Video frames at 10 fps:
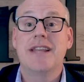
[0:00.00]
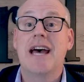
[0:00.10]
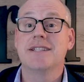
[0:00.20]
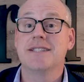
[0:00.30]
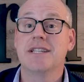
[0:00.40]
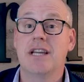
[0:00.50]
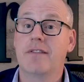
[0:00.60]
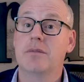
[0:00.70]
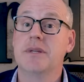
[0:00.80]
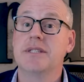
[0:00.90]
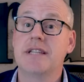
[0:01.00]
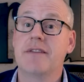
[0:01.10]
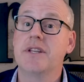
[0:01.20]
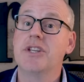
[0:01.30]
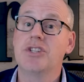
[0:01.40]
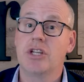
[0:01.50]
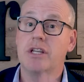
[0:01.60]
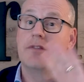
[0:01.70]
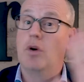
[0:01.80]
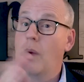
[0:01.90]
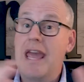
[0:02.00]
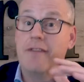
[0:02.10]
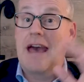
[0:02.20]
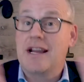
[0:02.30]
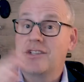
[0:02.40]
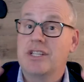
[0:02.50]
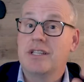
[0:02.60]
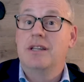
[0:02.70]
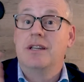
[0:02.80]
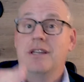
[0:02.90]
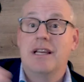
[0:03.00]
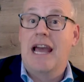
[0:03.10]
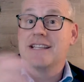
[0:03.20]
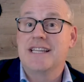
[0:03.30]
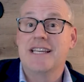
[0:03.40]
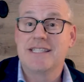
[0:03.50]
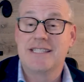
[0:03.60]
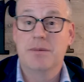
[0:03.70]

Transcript: that is the government's definition of the wave action as it hits the